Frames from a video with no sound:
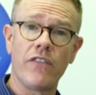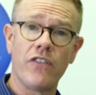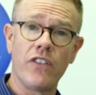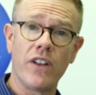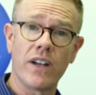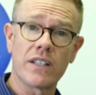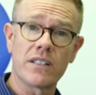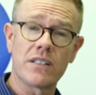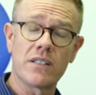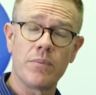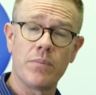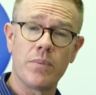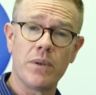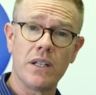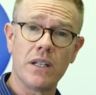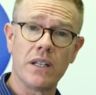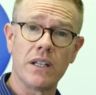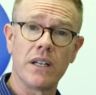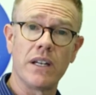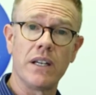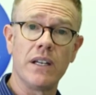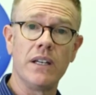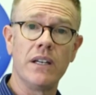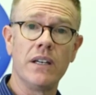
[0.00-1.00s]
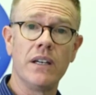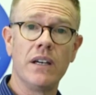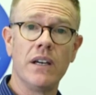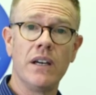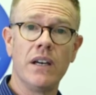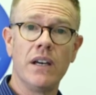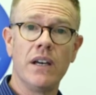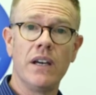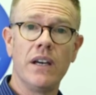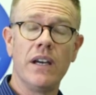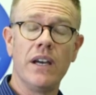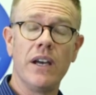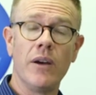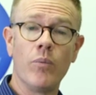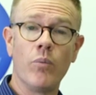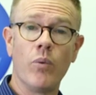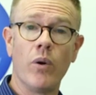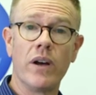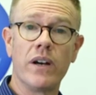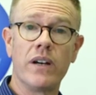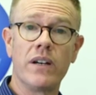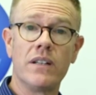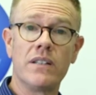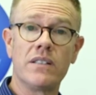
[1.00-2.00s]
flexibility in
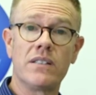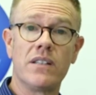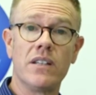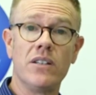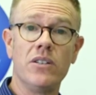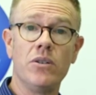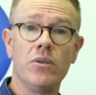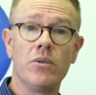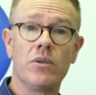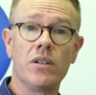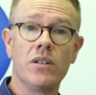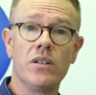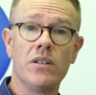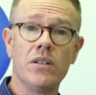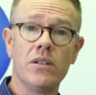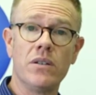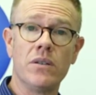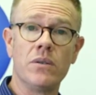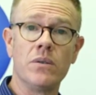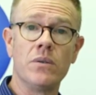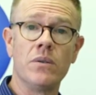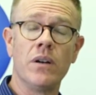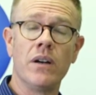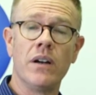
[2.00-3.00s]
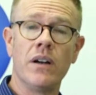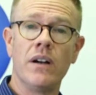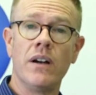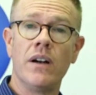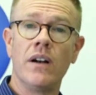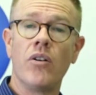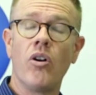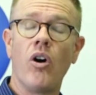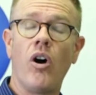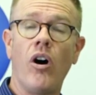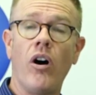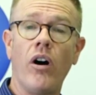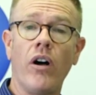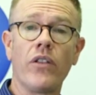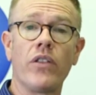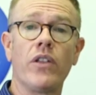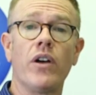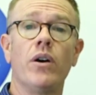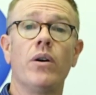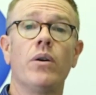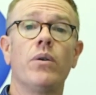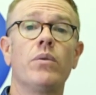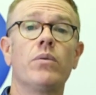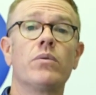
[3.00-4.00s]
what it is that you can do.
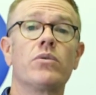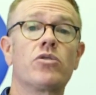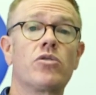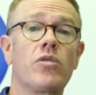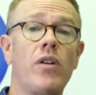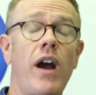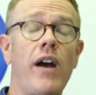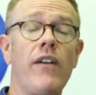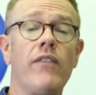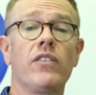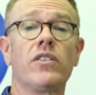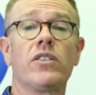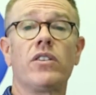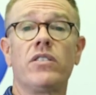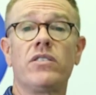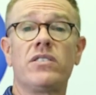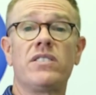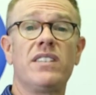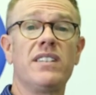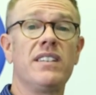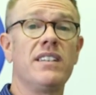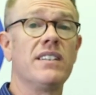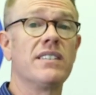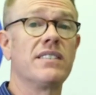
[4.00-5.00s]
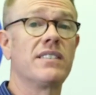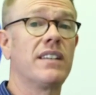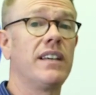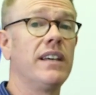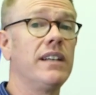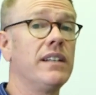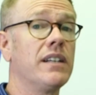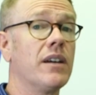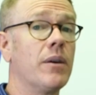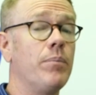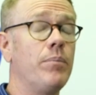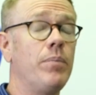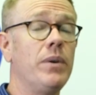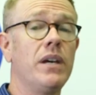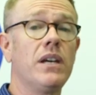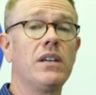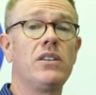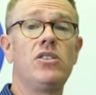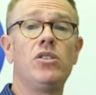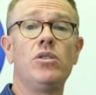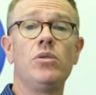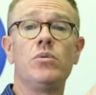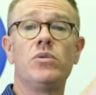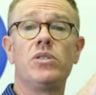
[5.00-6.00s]
Although travel nursing is getting a
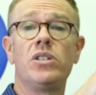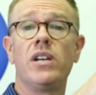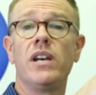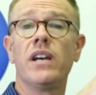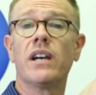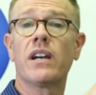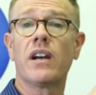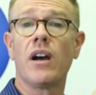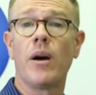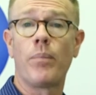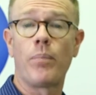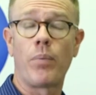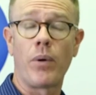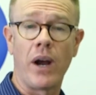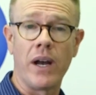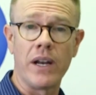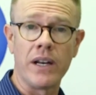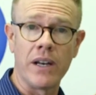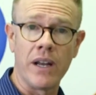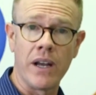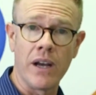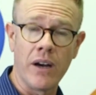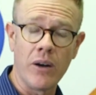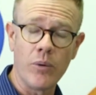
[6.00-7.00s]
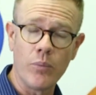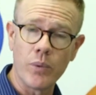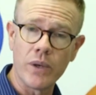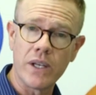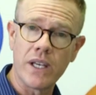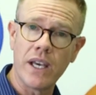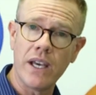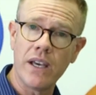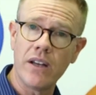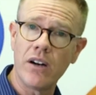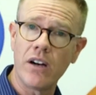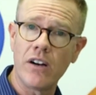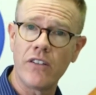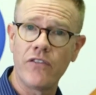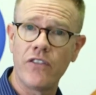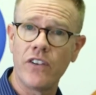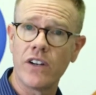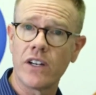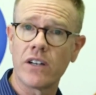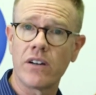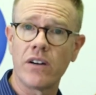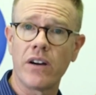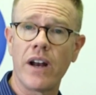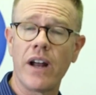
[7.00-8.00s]
big, huge hiccup right now, and we can't all
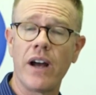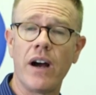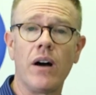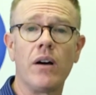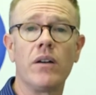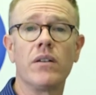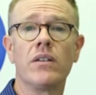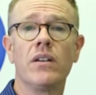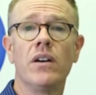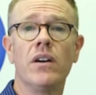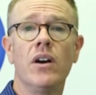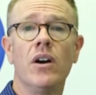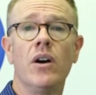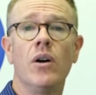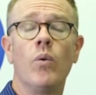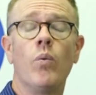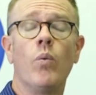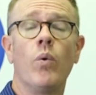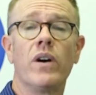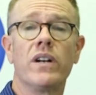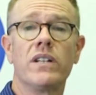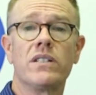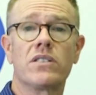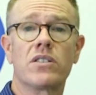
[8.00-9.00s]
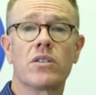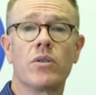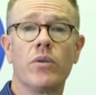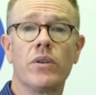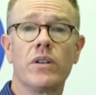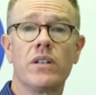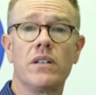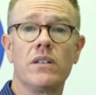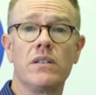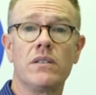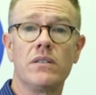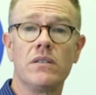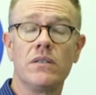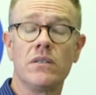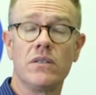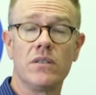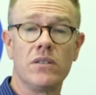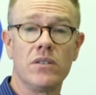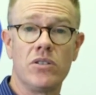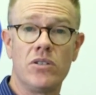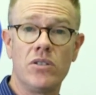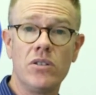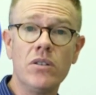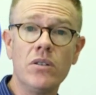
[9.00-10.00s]
figure it out what it's going to
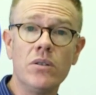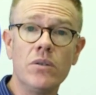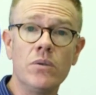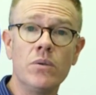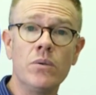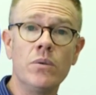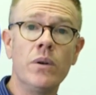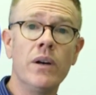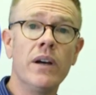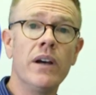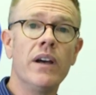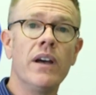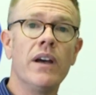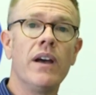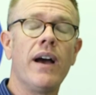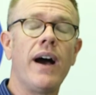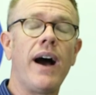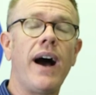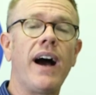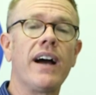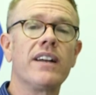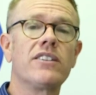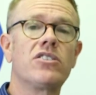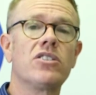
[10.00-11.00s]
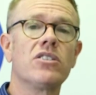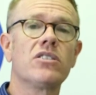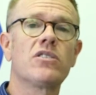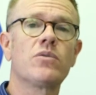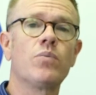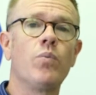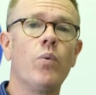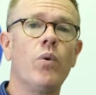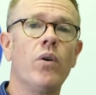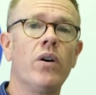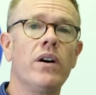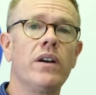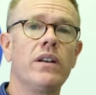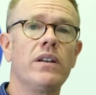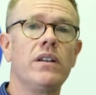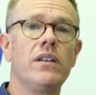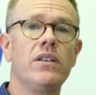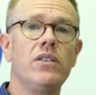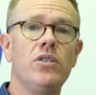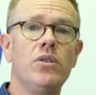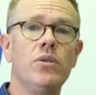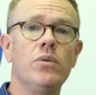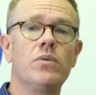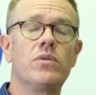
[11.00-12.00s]
do, I just want
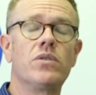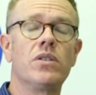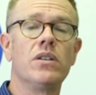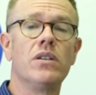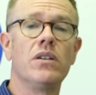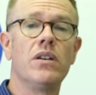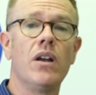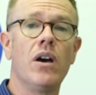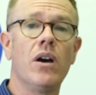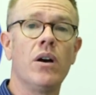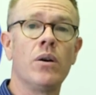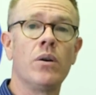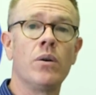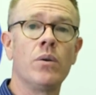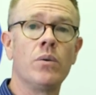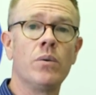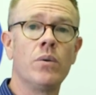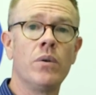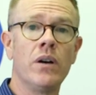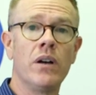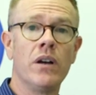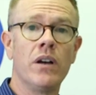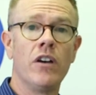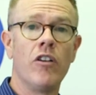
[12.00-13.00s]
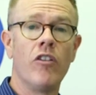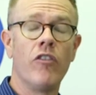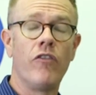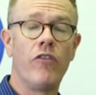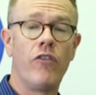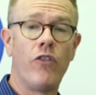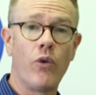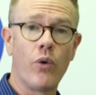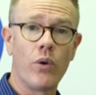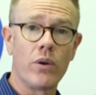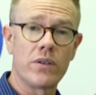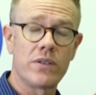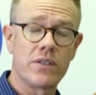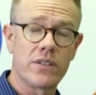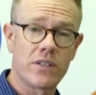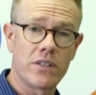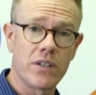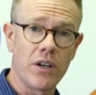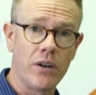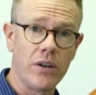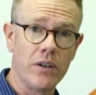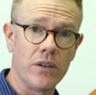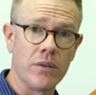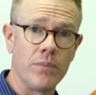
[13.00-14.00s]
you to know for
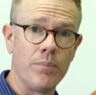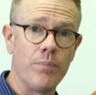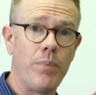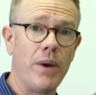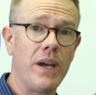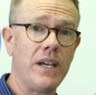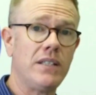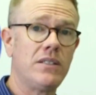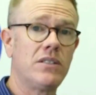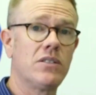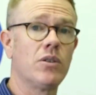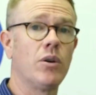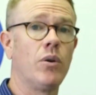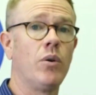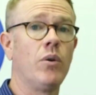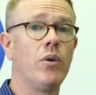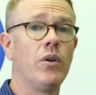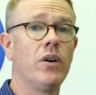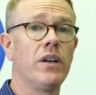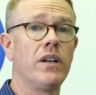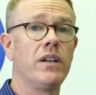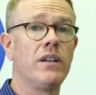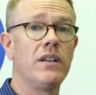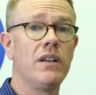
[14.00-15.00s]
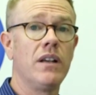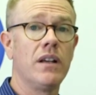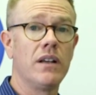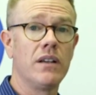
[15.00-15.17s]
certain, based on